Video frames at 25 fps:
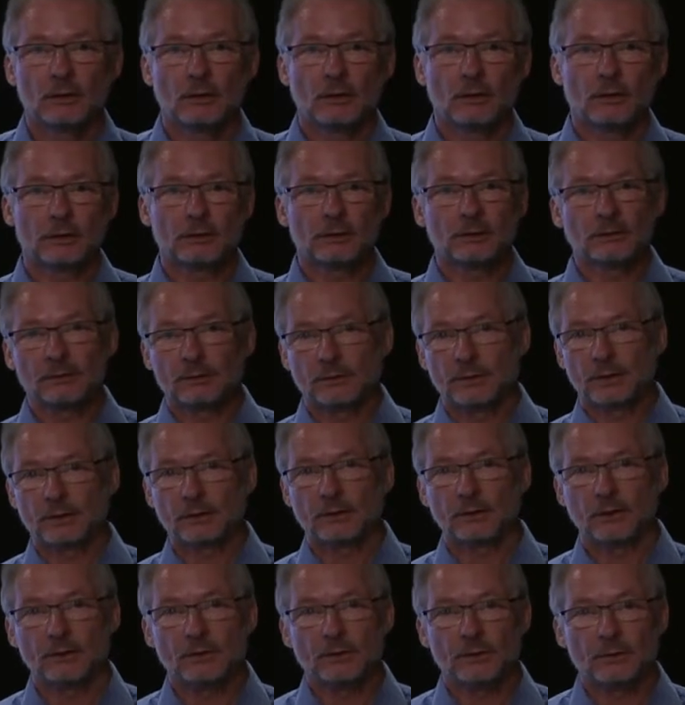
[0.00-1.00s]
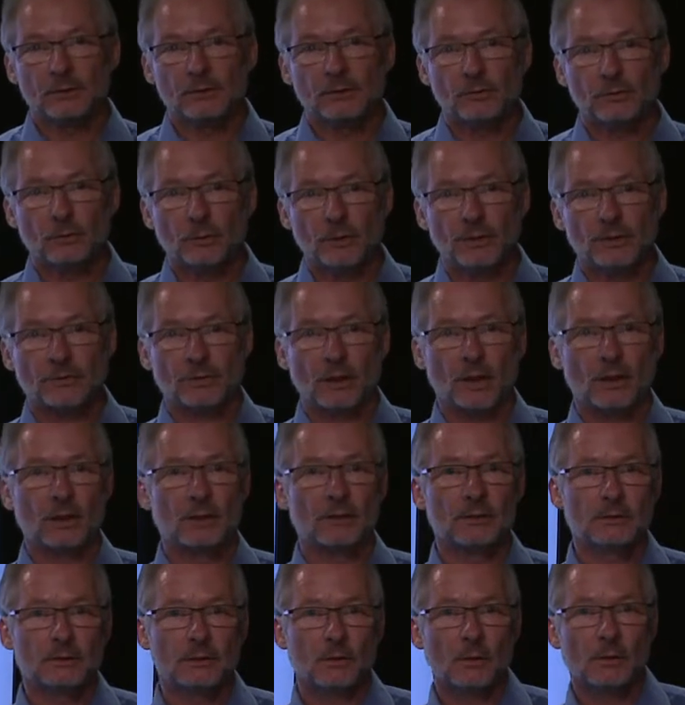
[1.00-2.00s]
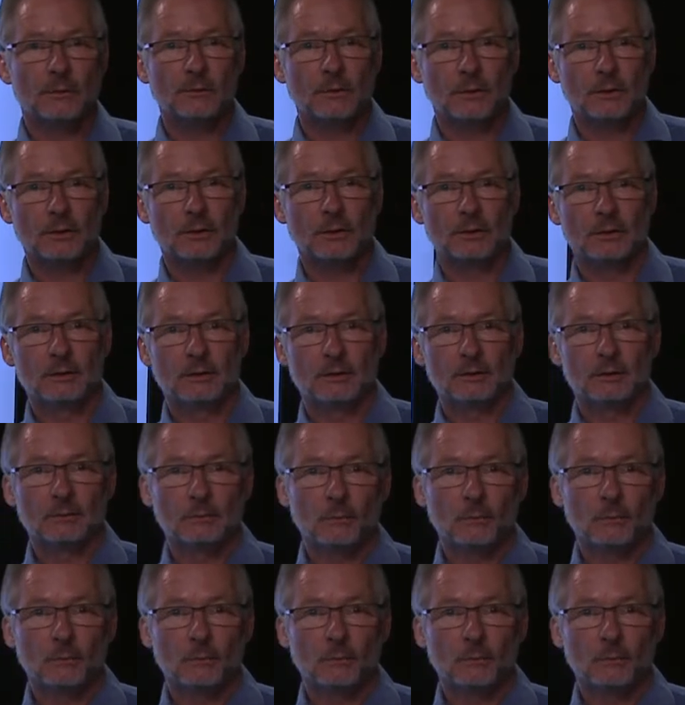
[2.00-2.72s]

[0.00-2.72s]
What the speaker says: on technologies which are often